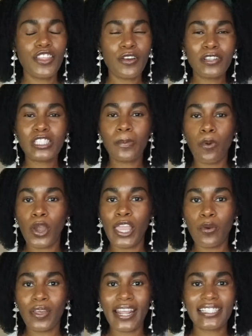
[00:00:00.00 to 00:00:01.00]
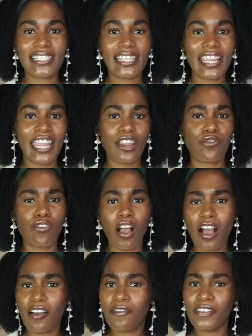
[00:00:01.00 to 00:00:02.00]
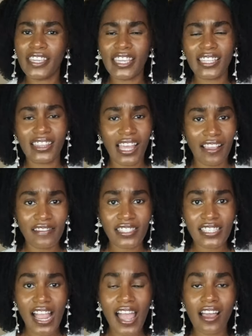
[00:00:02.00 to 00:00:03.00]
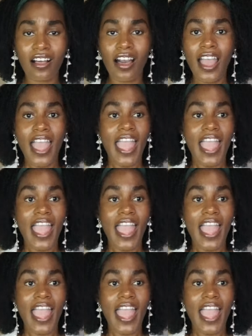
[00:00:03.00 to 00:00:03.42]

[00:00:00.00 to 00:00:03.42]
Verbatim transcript: There was a point when I did a raw vegan lifestyle,